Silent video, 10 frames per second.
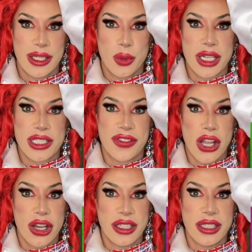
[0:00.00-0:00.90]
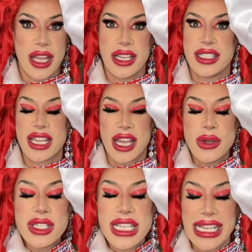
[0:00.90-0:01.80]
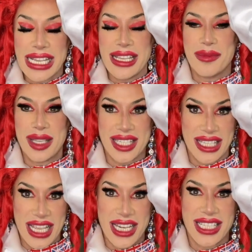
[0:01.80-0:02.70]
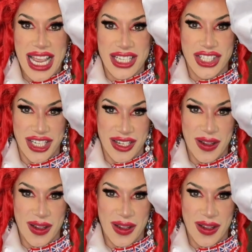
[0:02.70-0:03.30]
Words forgotten and totally missed the intention.